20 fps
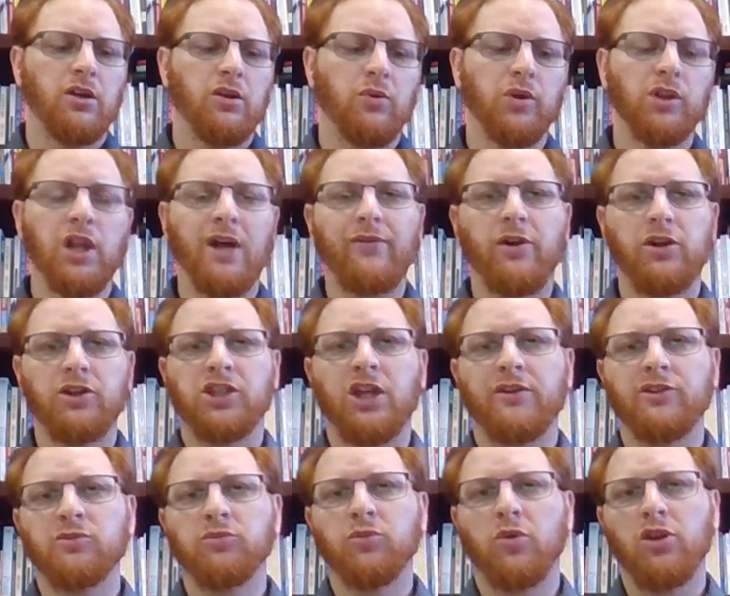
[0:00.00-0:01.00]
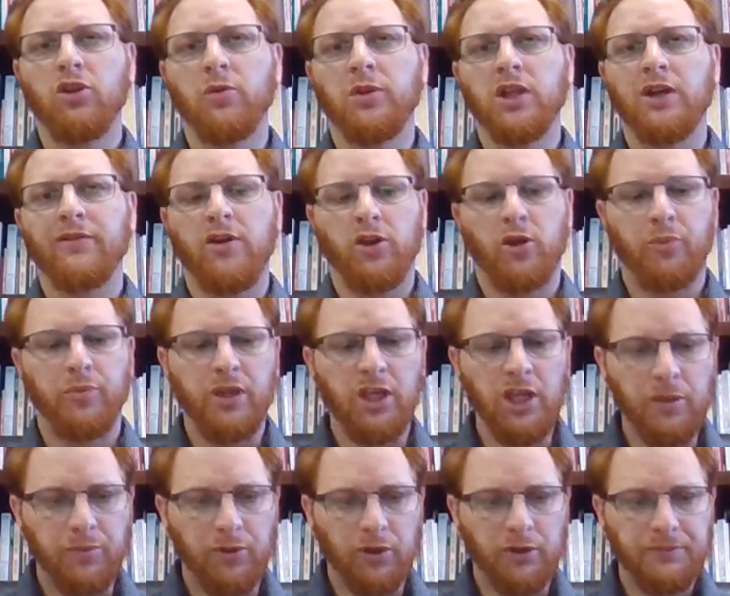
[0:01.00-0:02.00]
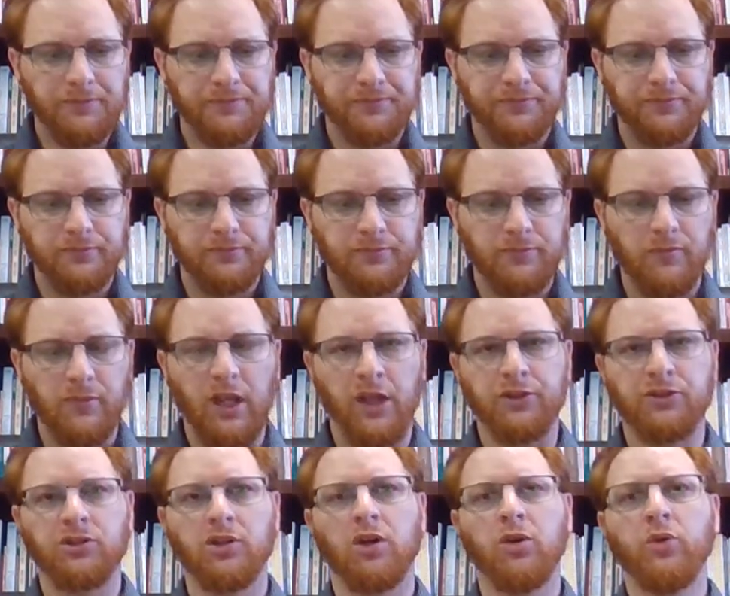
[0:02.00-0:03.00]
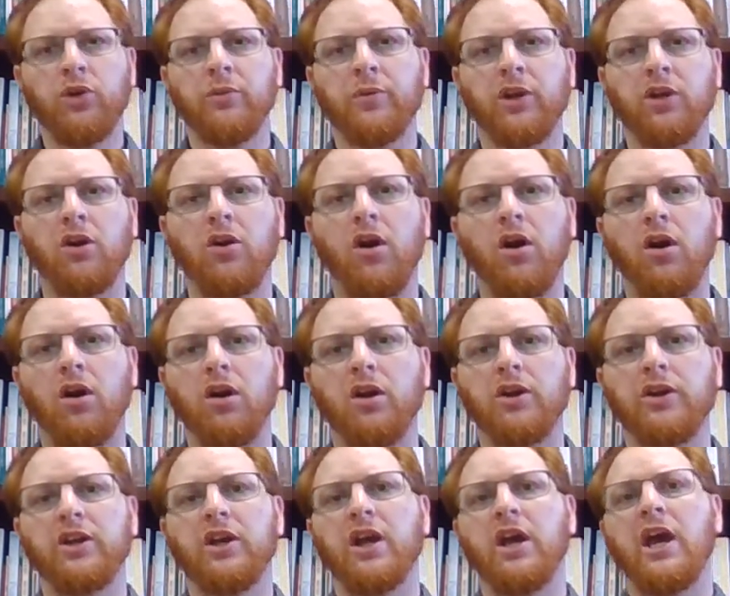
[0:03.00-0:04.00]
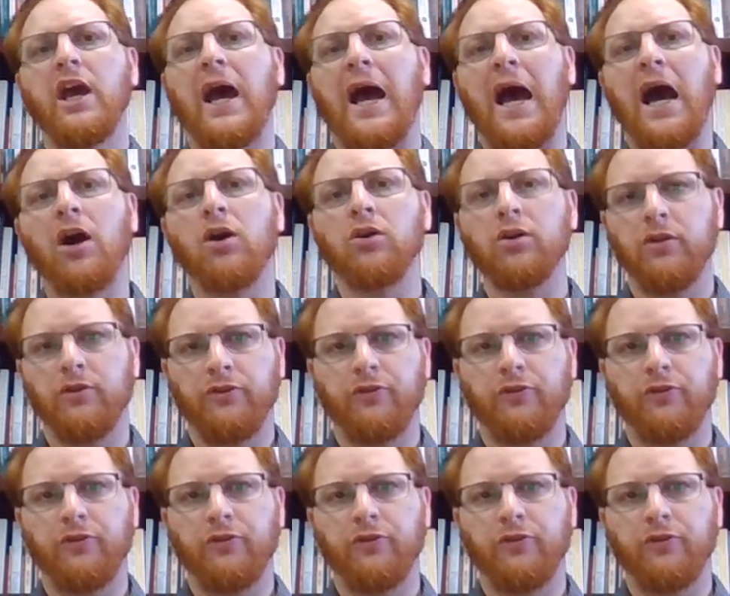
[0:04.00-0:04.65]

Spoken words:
We love ourselves more than we love other people, and so we regard our